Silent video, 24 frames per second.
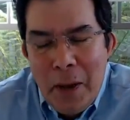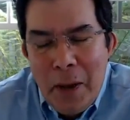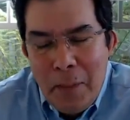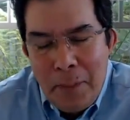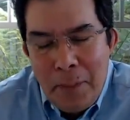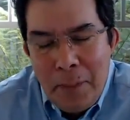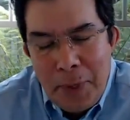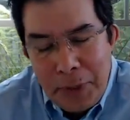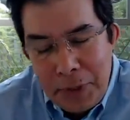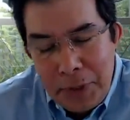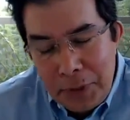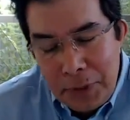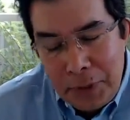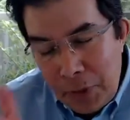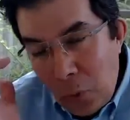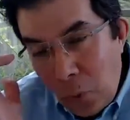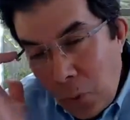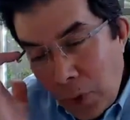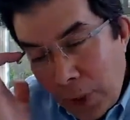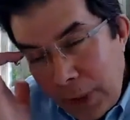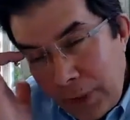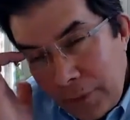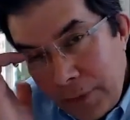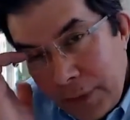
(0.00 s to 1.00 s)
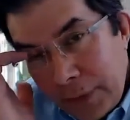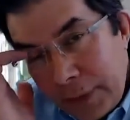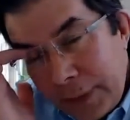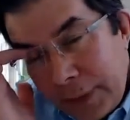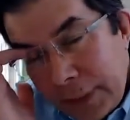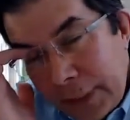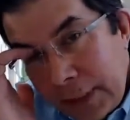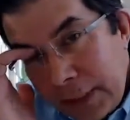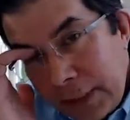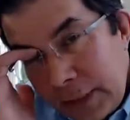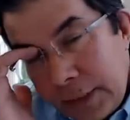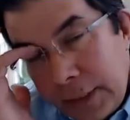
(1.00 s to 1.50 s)
but, you know, one of the
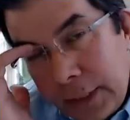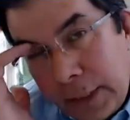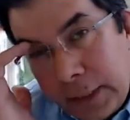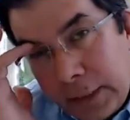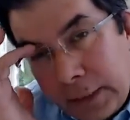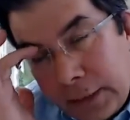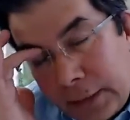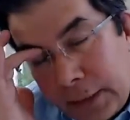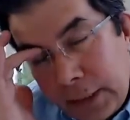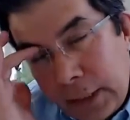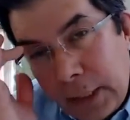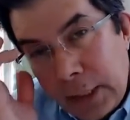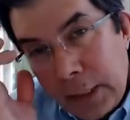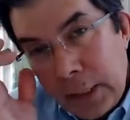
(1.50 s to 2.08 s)
things that